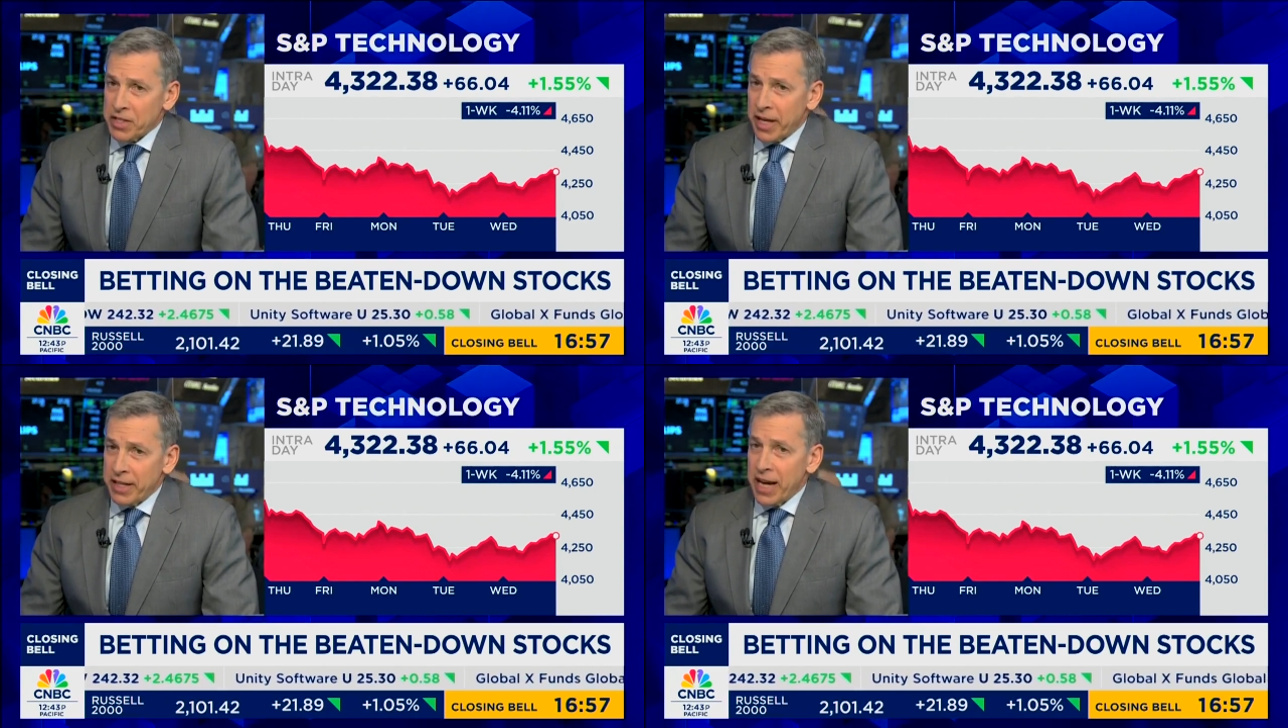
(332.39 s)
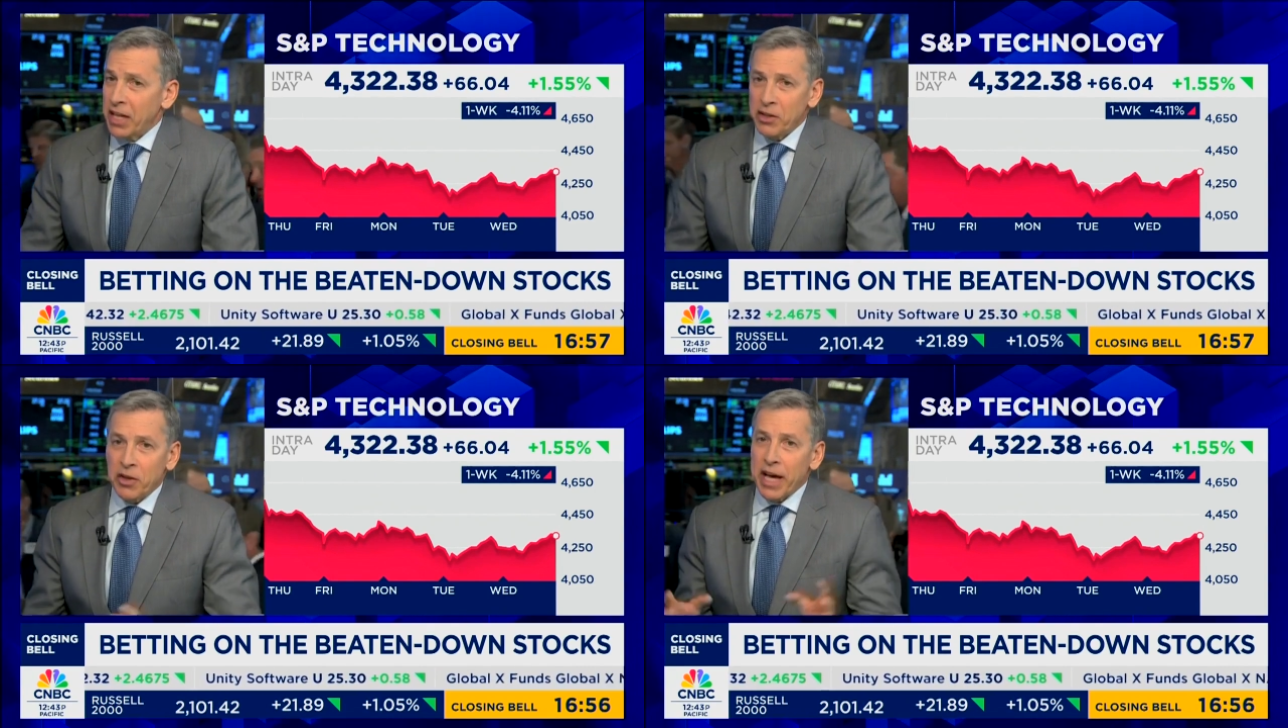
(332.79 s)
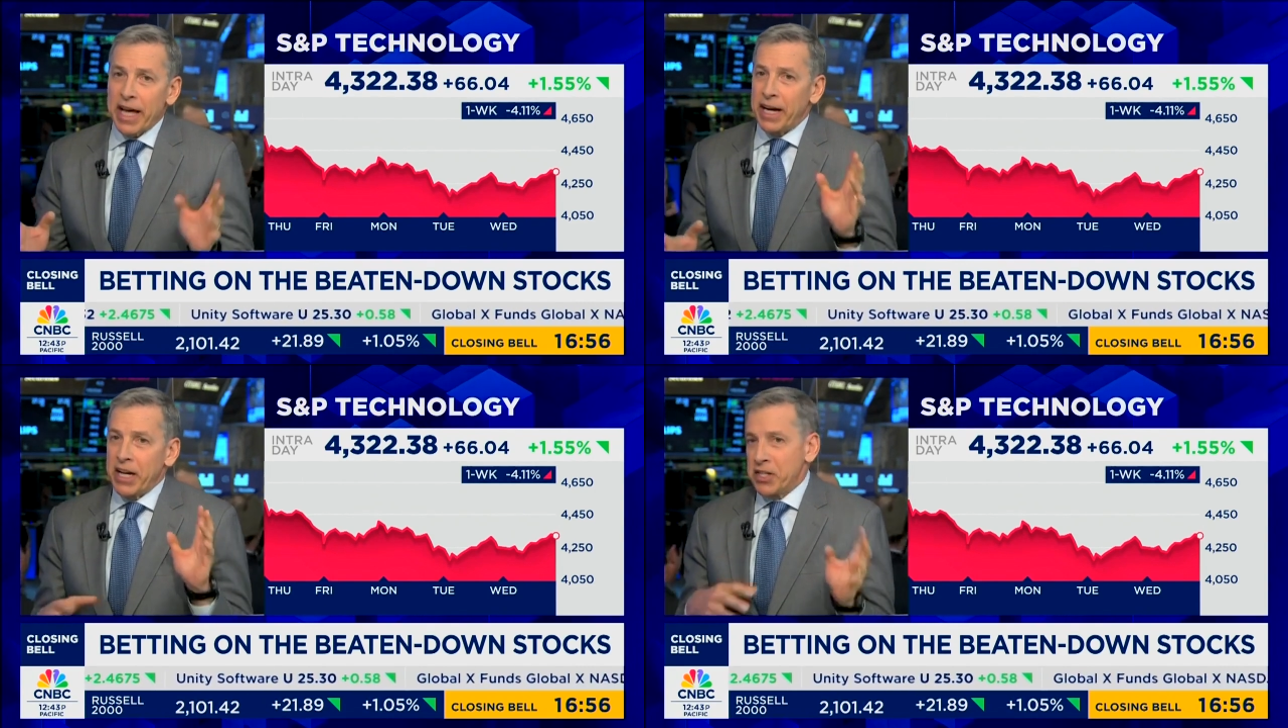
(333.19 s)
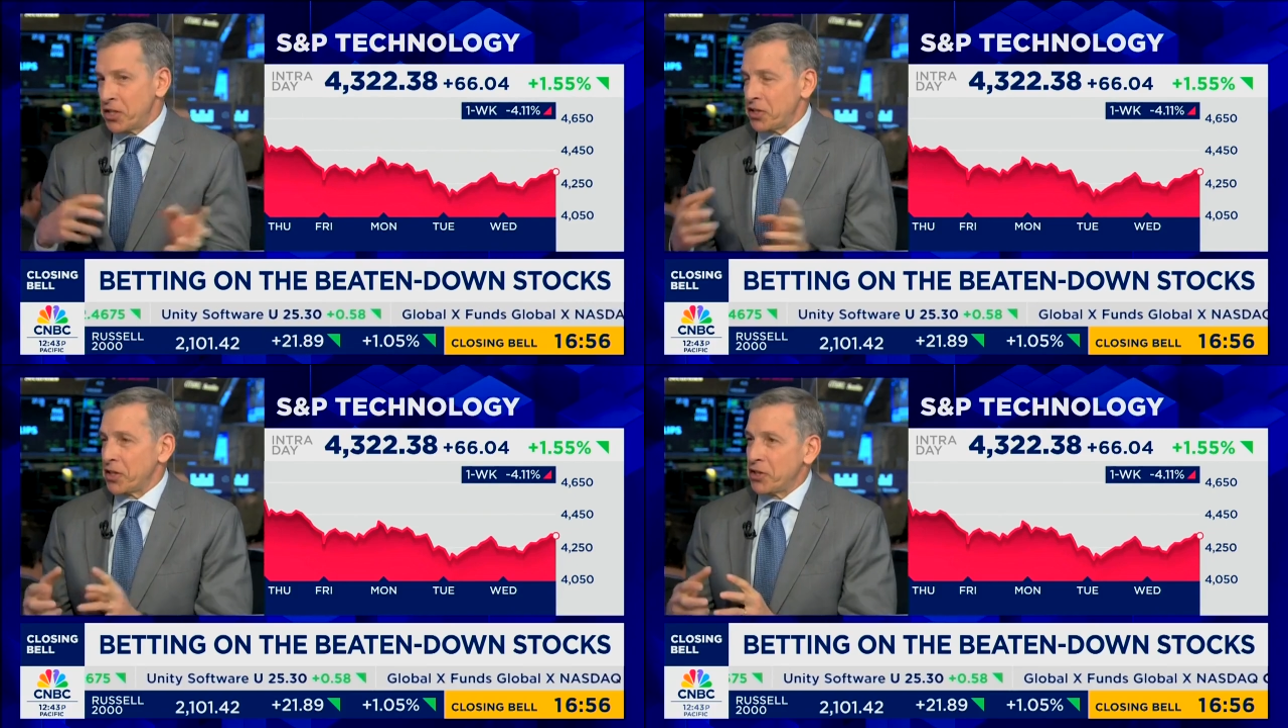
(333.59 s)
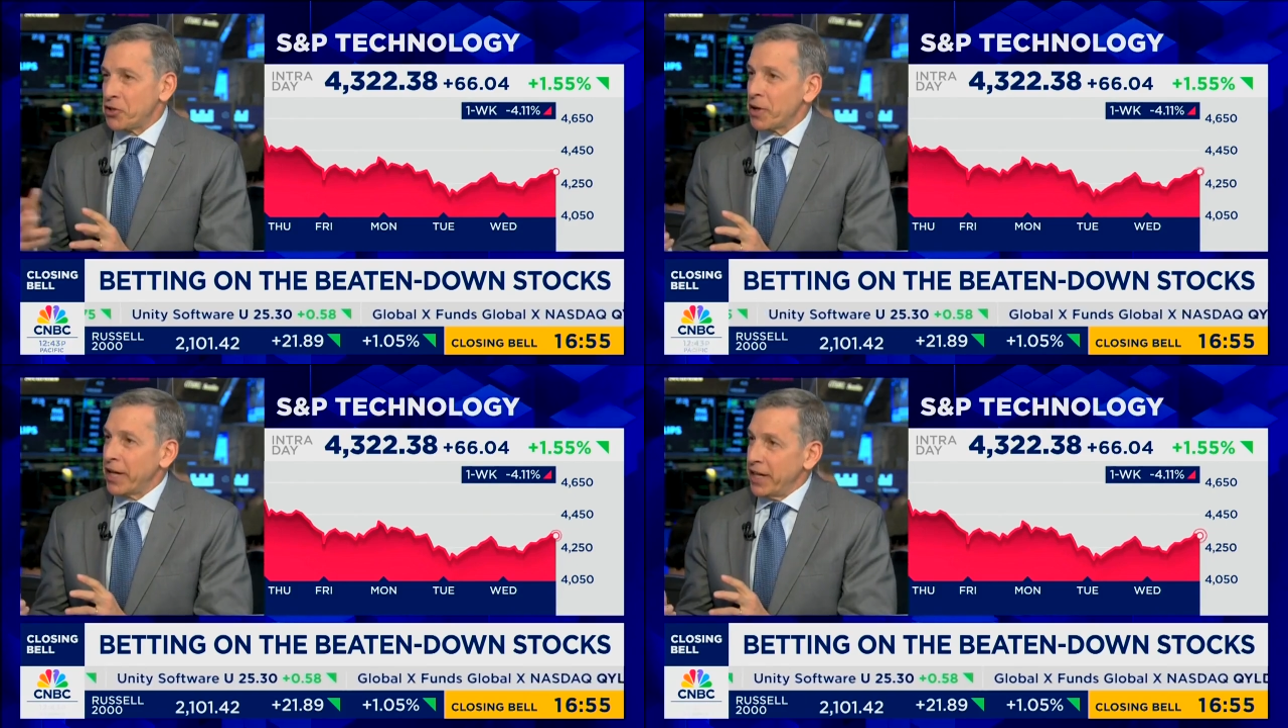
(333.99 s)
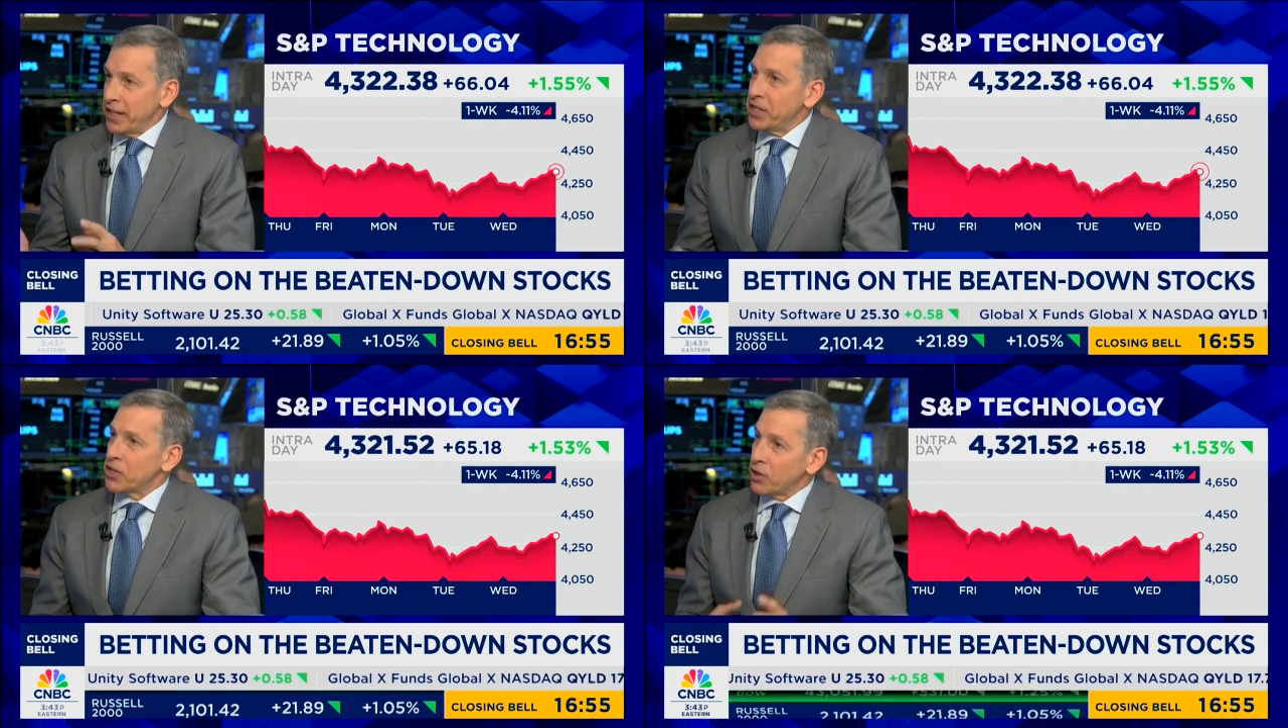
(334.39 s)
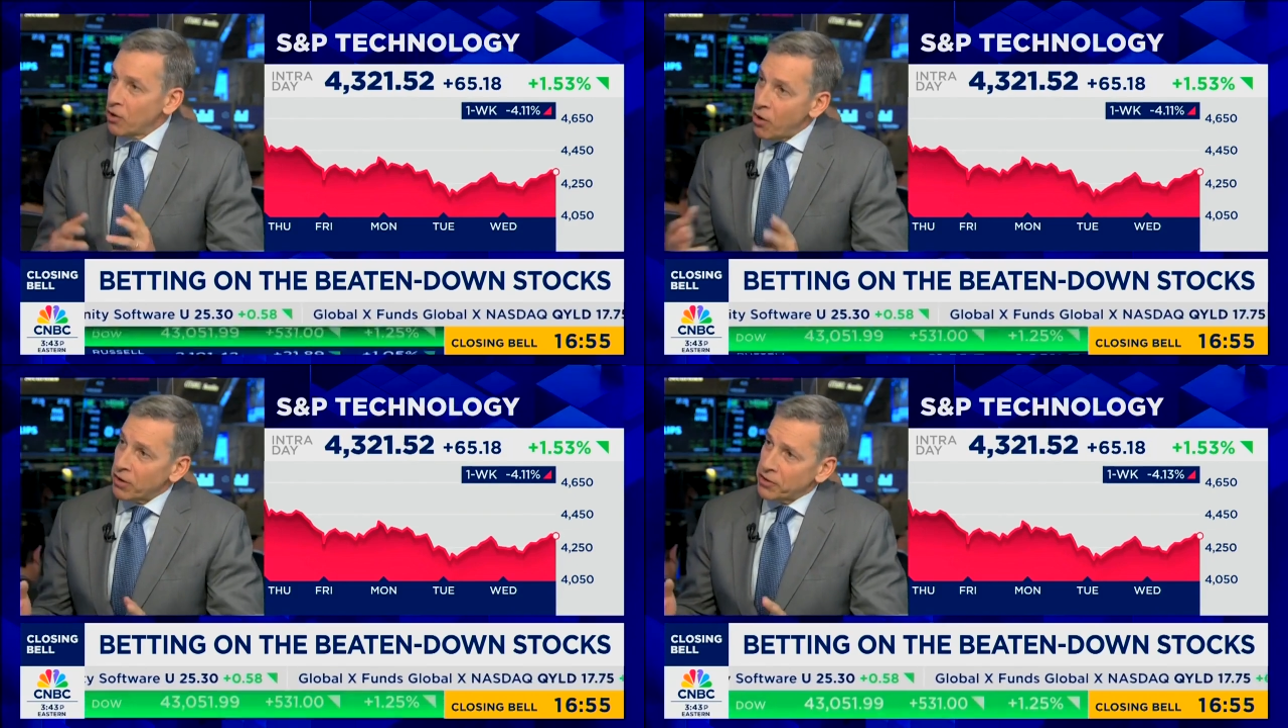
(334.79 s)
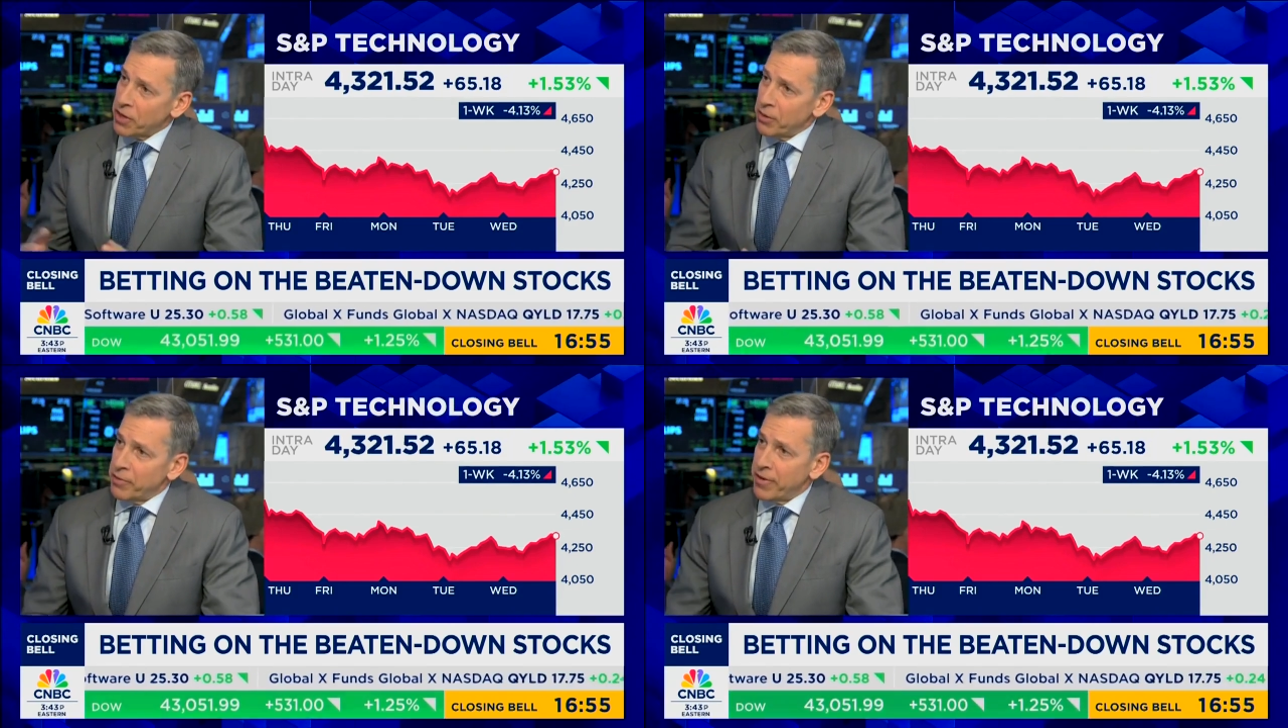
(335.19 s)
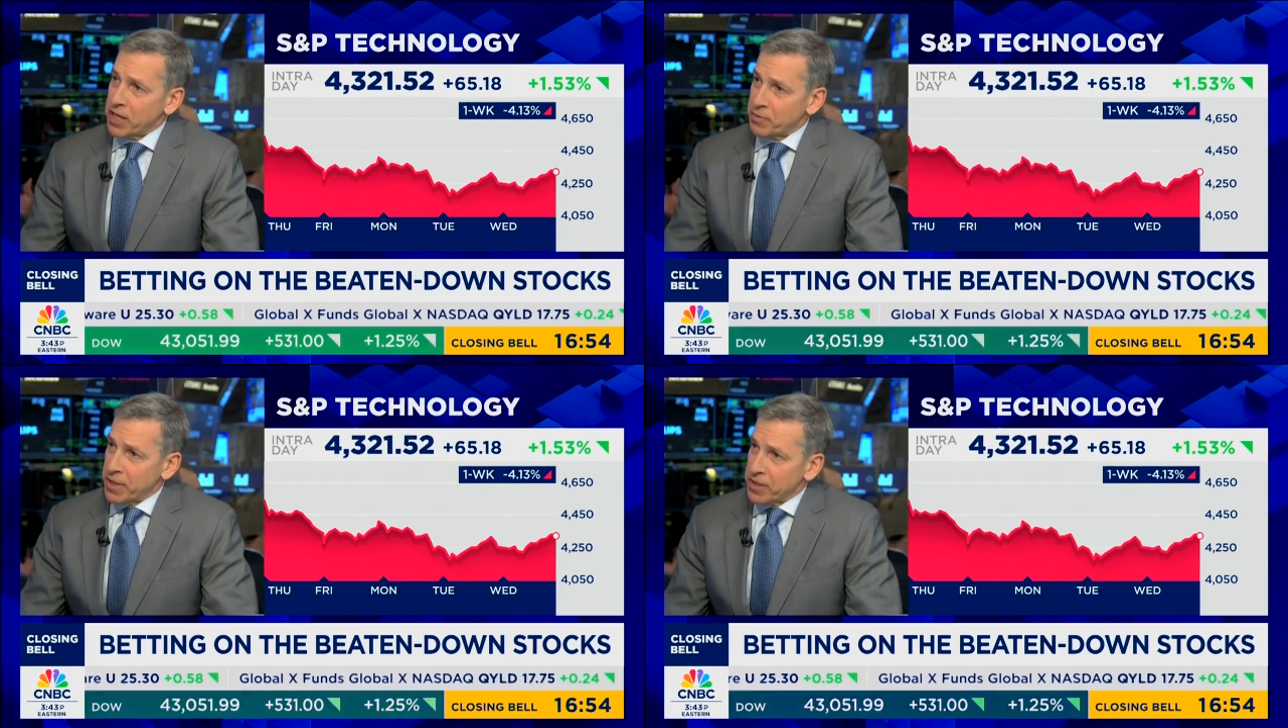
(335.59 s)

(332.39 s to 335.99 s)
and not look at it as just a trade. These are long-term investments.